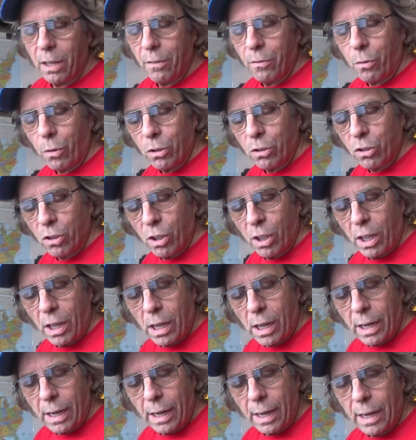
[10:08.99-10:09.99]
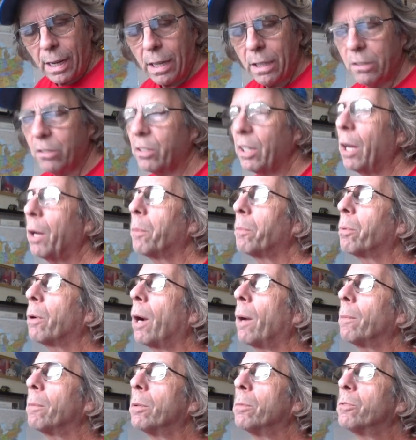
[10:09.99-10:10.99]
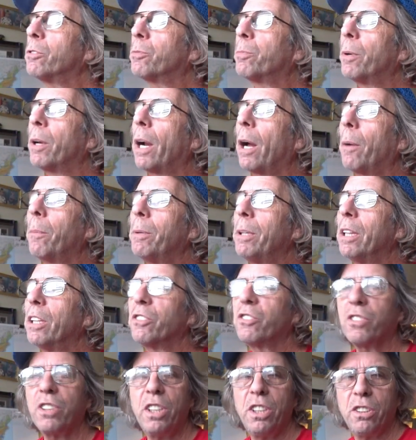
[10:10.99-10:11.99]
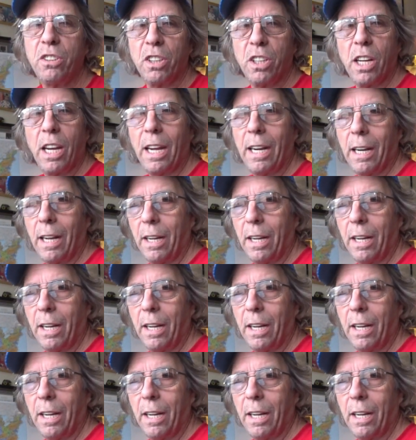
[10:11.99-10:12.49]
Unfortunately, I had sound problems, but I'll be listening tonight.